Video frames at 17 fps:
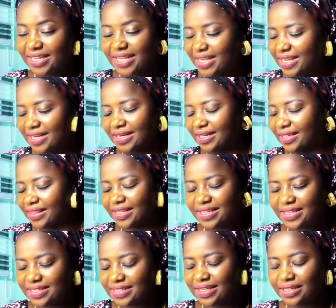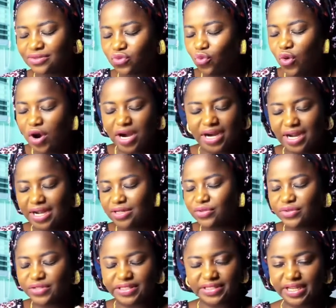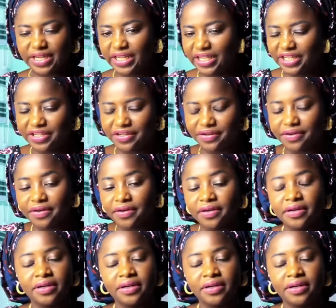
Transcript: There are things that one cannot see here.